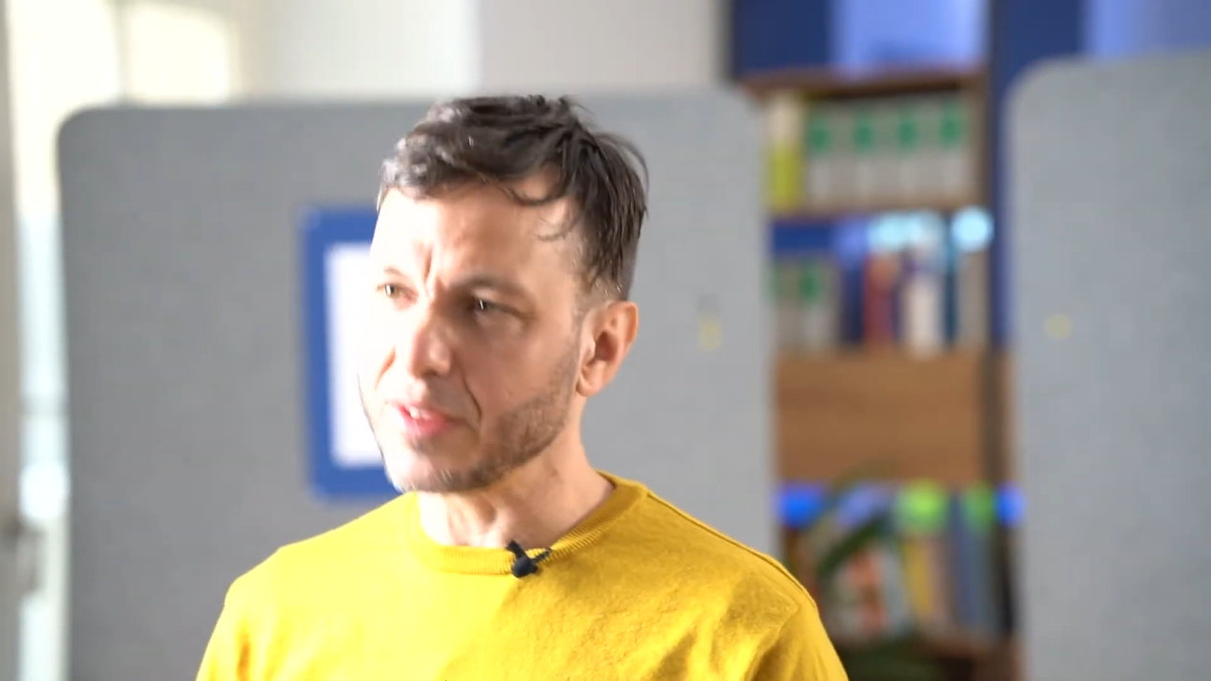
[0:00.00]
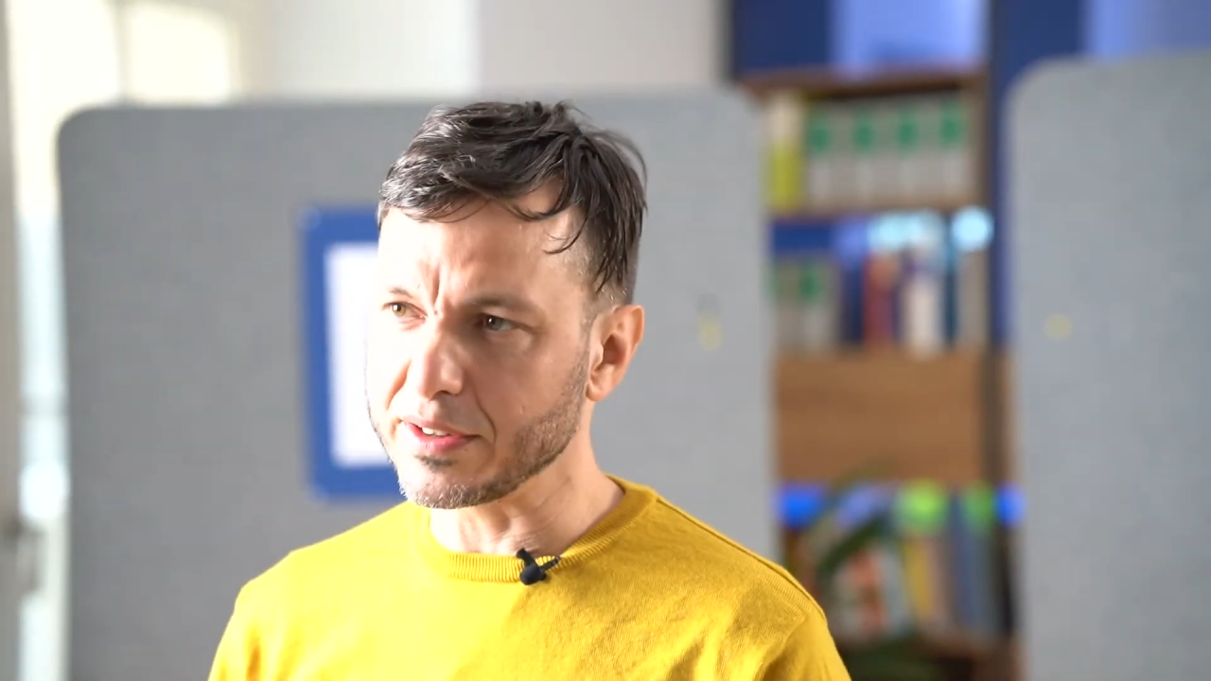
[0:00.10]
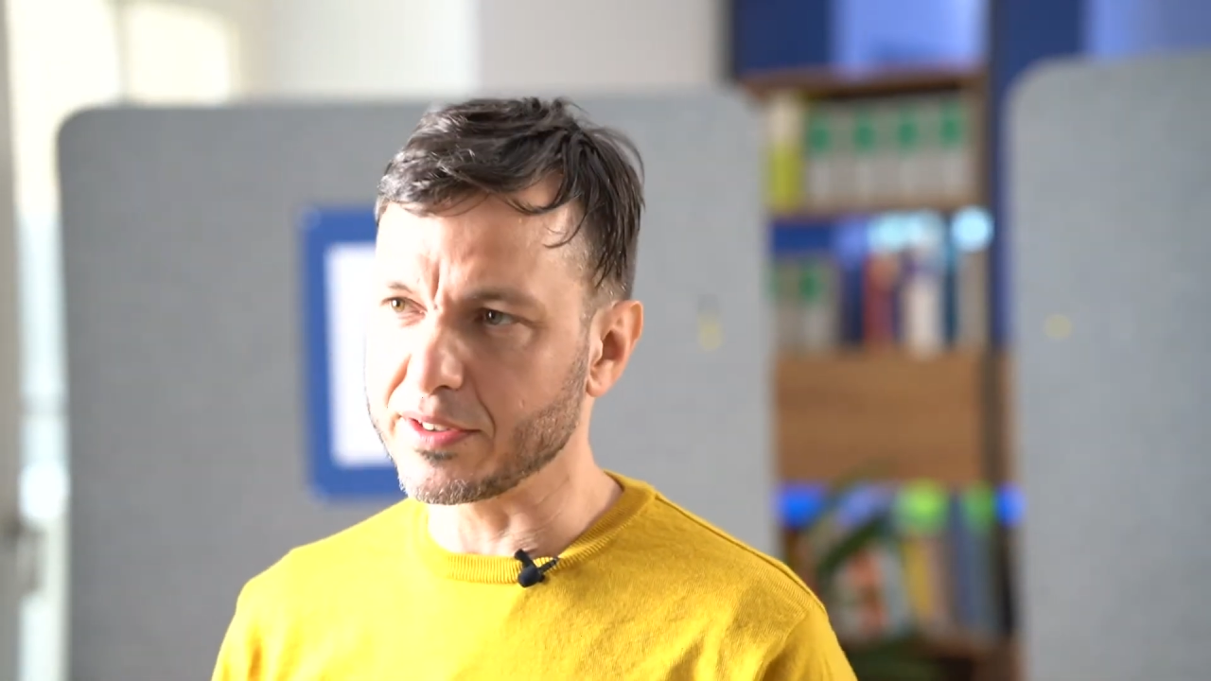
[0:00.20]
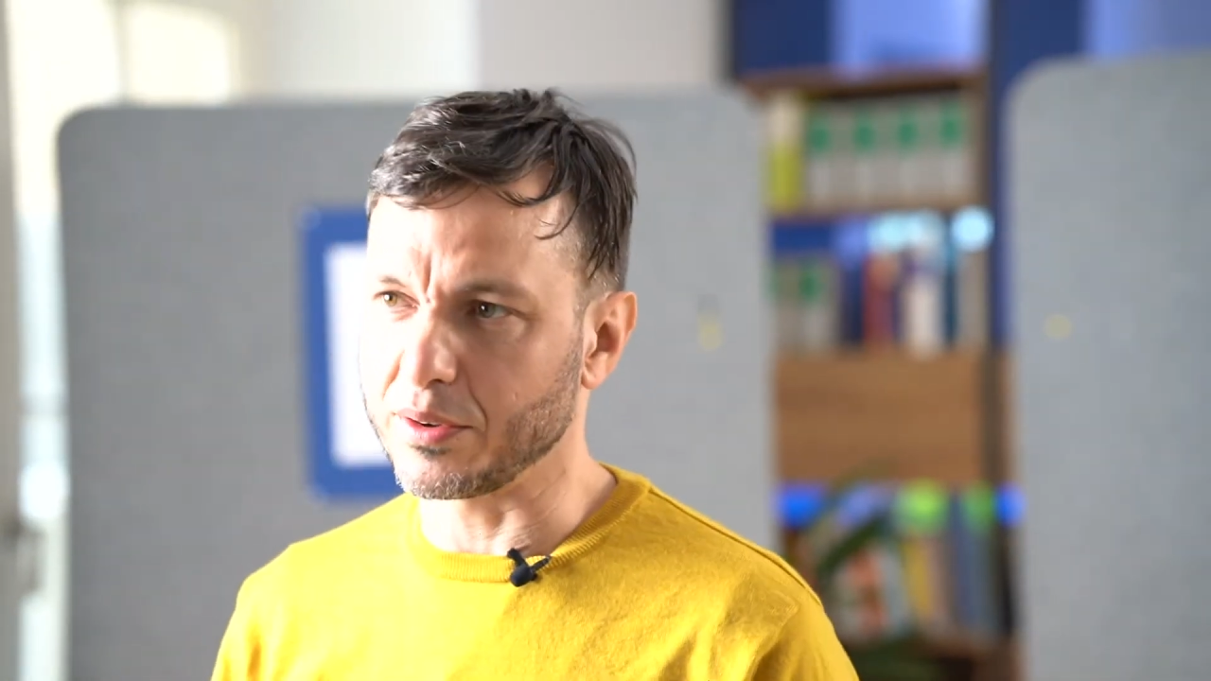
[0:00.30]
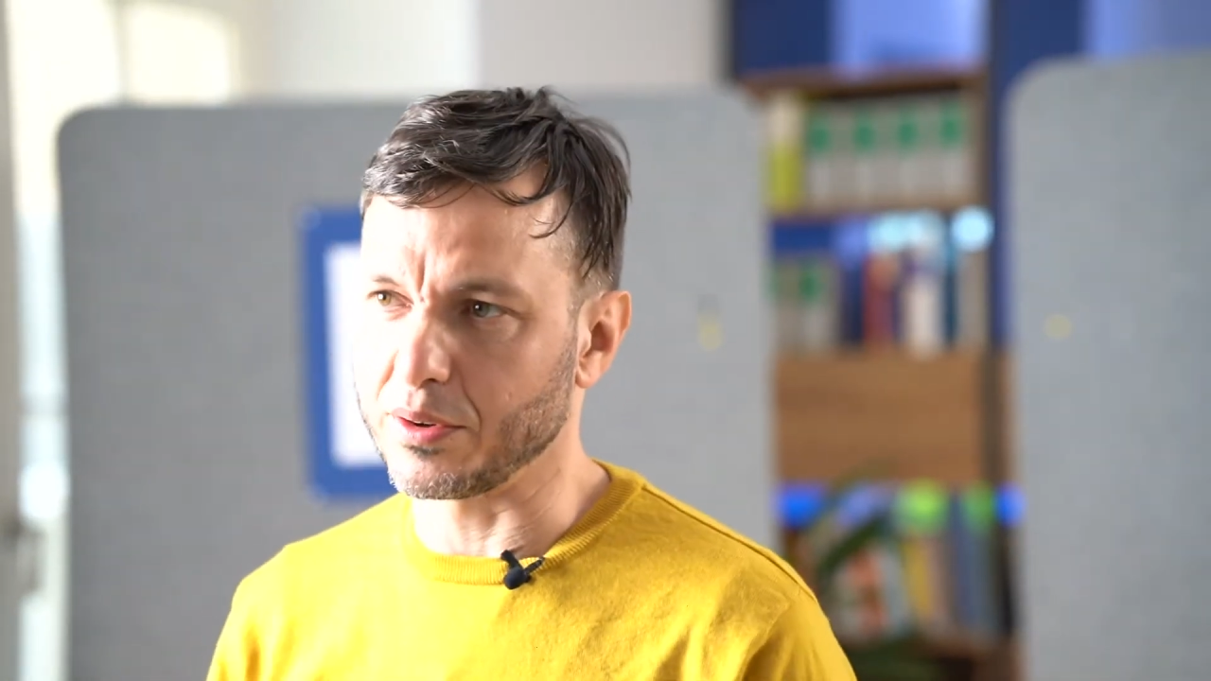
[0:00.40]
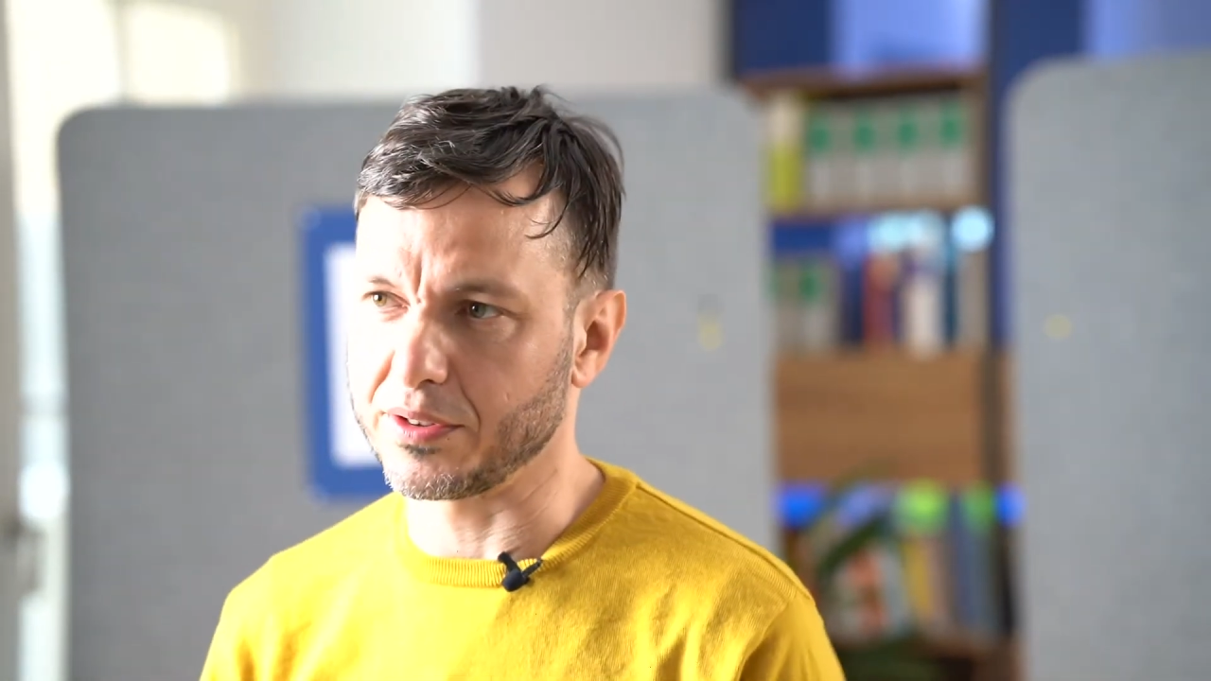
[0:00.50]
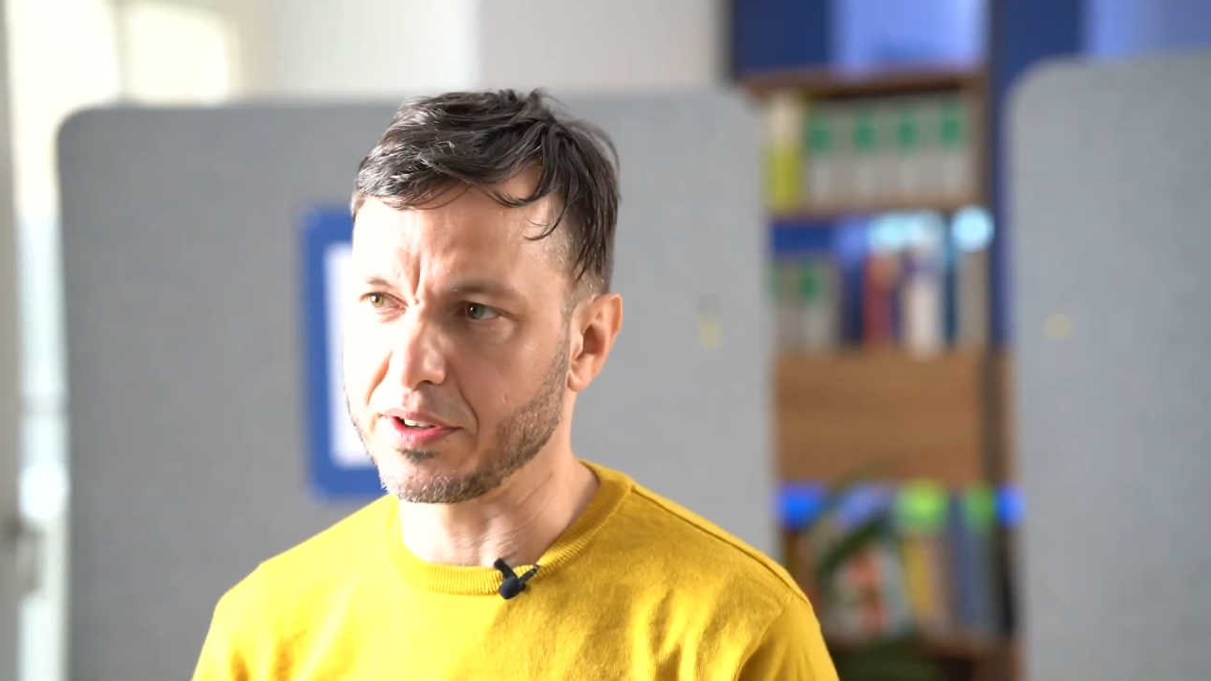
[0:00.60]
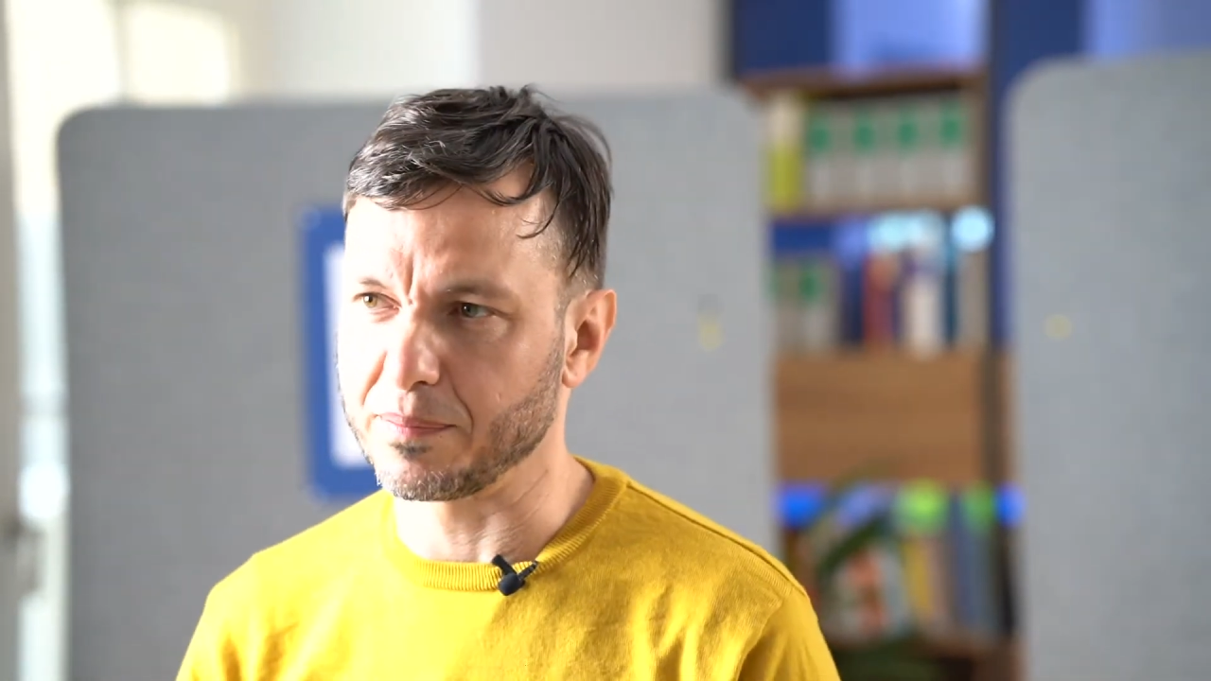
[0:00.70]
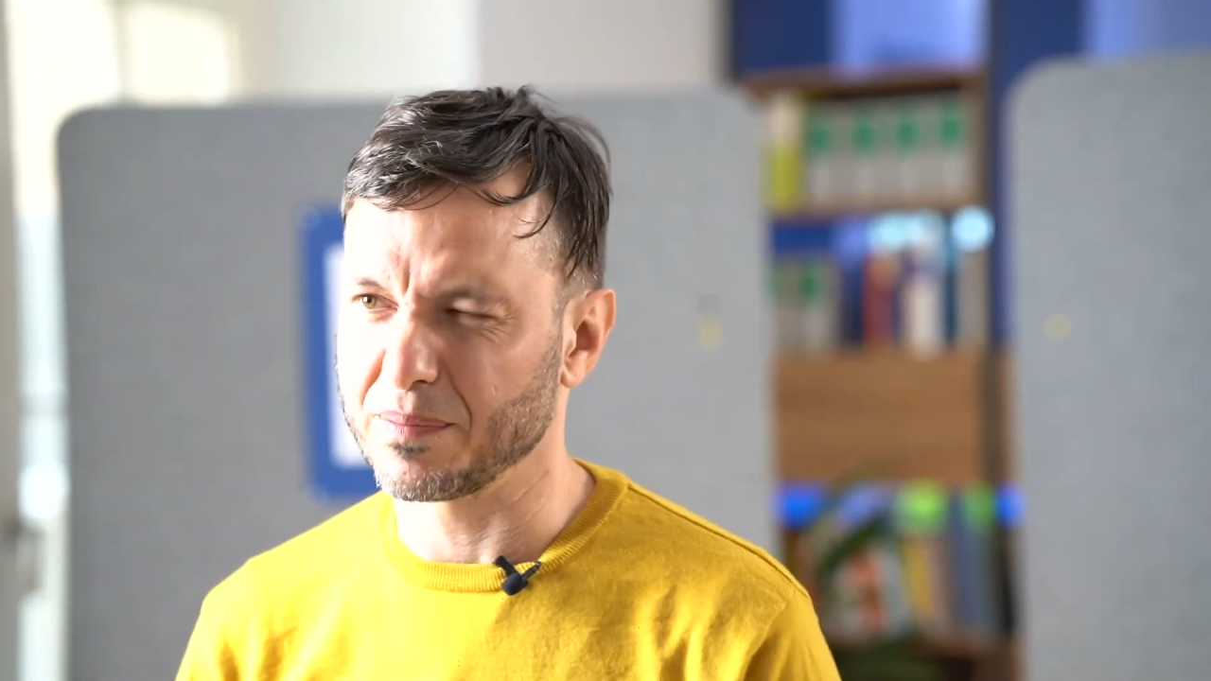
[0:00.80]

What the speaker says: sourcing.